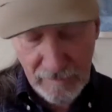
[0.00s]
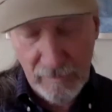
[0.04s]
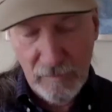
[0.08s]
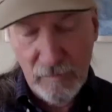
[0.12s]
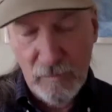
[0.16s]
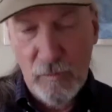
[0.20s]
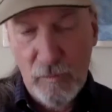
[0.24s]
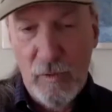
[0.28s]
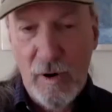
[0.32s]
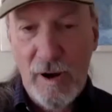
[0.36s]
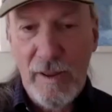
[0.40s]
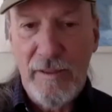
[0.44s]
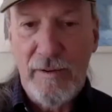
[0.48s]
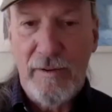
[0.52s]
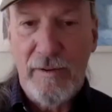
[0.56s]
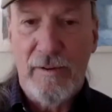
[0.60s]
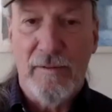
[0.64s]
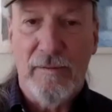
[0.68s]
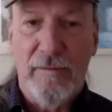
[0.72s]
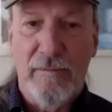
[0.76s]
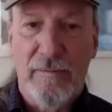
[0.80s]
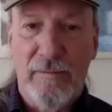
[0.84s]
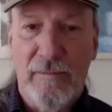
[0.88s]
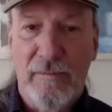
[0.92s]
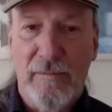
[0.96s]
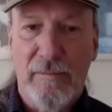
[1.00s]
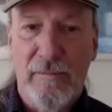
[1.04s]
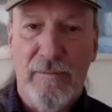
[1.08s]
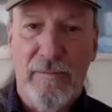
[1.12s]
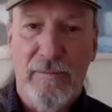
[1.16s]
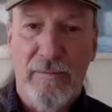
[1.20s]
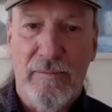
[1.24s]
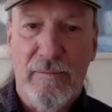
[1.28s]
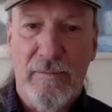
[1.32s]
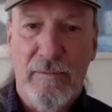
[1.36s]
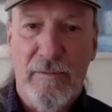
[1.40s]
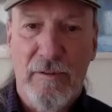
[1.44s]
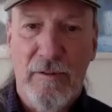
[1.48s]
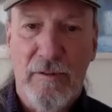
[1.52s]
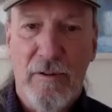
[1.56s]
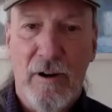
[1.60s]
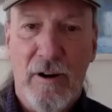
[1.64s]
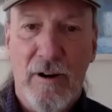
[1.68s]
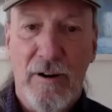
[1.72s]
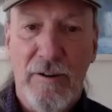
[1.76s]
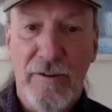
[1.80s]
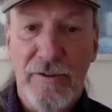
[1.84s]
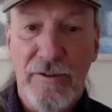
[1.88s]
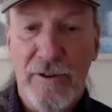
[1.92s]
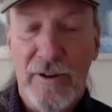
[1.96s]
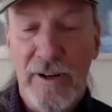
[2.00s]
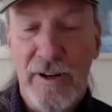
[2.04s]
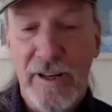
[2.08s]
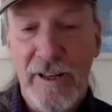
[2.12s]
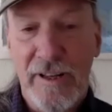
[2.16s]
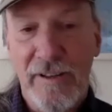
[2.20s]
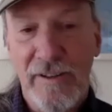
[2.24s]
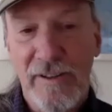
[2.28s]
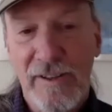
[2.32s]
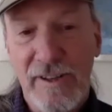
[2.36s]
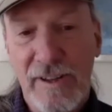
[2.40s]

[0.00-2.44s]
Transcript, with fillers: rather large audience,